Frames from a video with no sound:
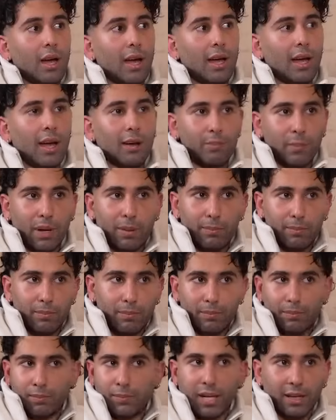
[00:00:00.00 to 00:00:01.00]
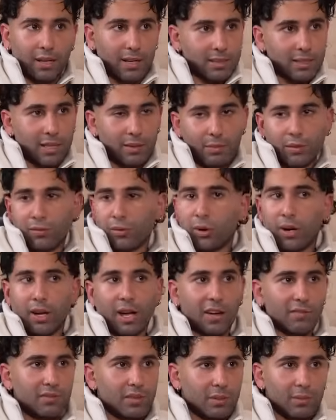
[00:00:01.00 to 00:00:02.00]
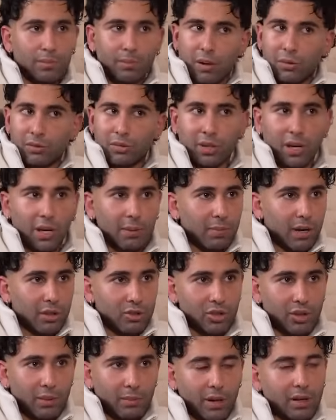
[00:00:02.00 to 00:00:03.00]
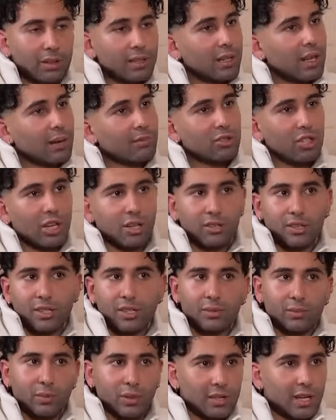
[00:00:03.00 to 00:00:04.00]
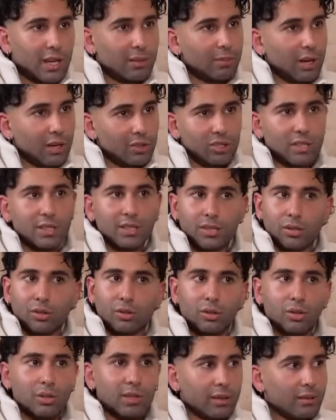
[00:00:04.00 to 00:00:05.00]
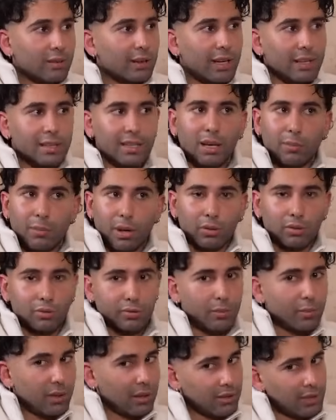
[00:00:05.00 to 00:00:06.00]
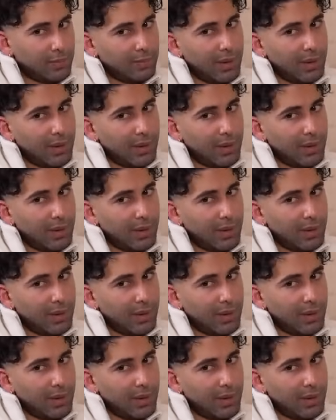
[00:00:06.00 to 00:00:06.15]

I have my, like I said before, I have the amount I budget a month and I'm generous with that budget. It's a good, healthy amount for me to